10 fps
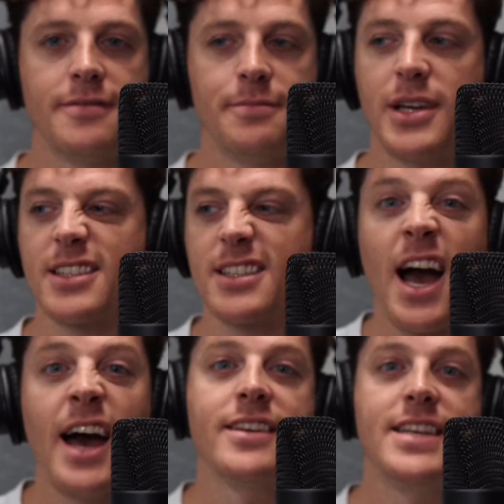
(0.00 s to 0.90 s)
because
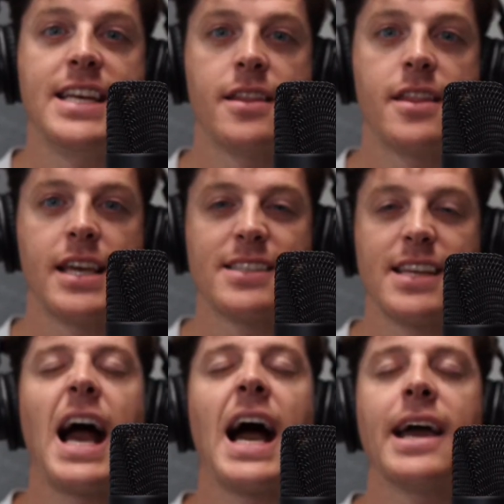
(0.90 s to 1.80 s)
God is seeing the things
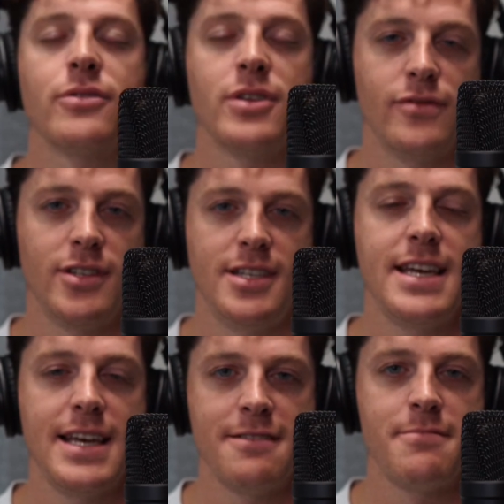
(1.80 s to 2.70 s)
that I don't even see
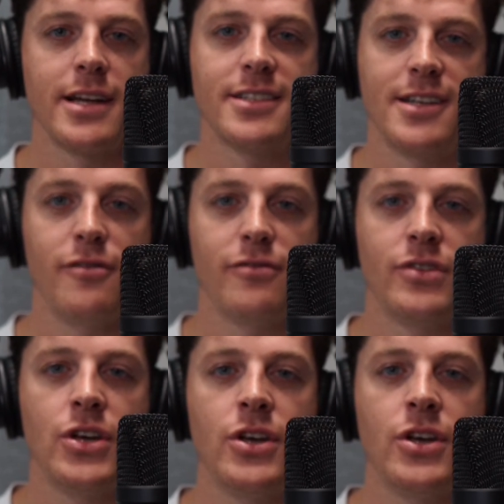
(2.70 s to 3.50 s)
in myself.